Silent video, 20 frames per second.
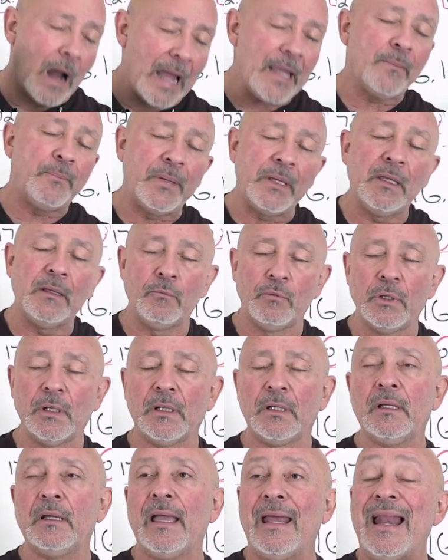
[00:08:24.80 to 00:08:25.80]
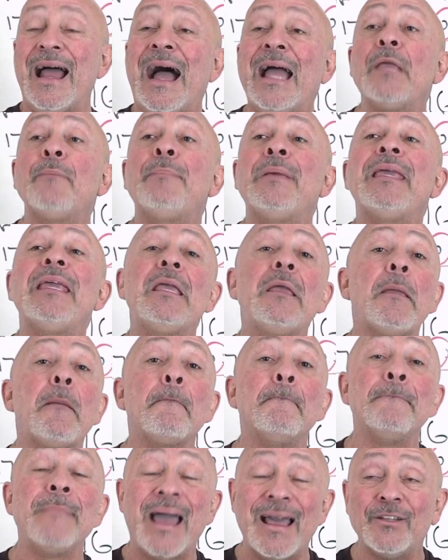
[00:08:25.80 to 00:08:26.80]
IP really, an IP
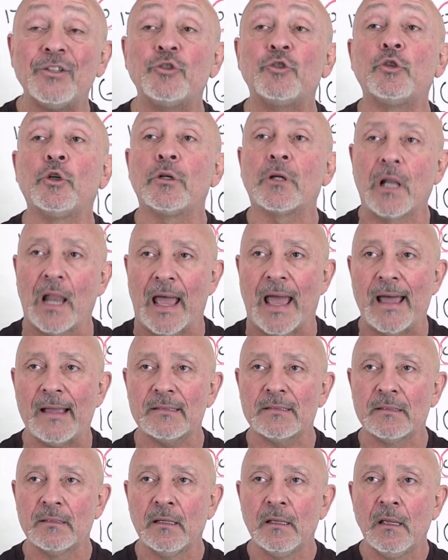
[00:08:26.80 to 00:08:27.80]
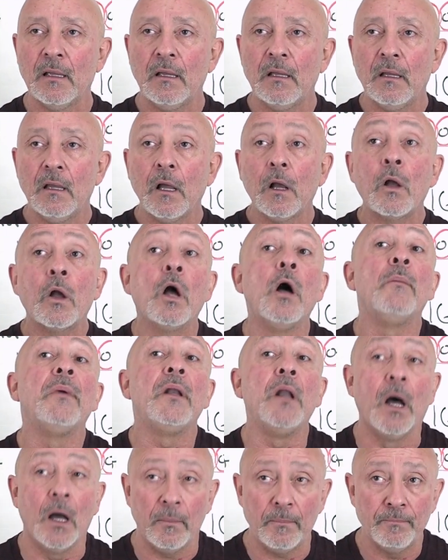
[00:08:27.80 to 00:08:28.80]
master class
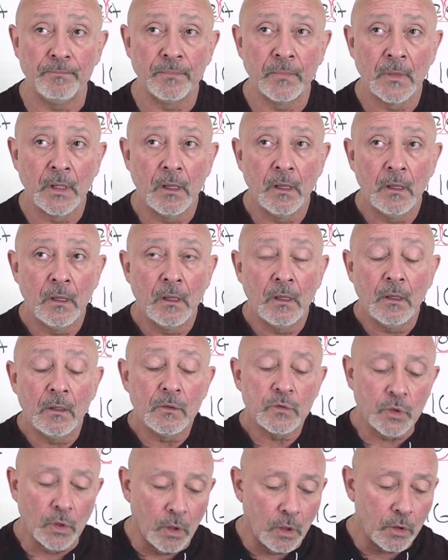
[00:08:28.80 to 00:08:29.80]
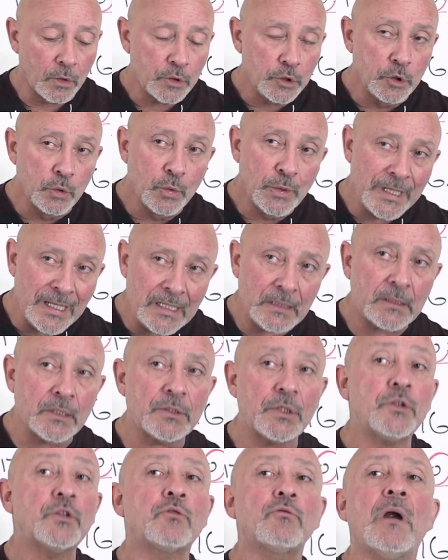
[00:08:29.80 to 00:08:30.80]
coming up. So you need to
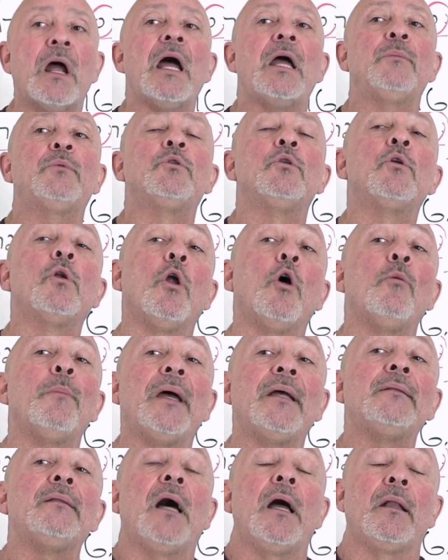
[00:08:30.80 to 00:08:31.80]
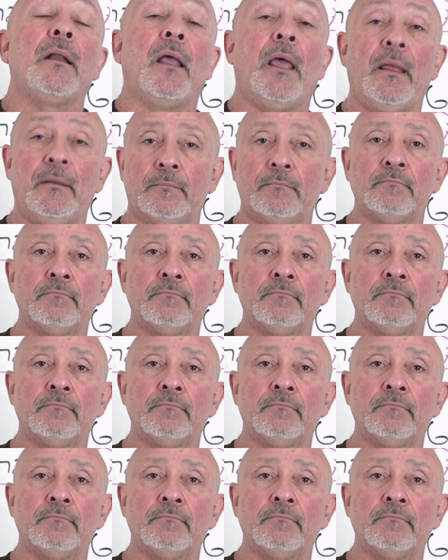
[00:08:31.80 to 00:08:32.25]
subscribe to Globed.net.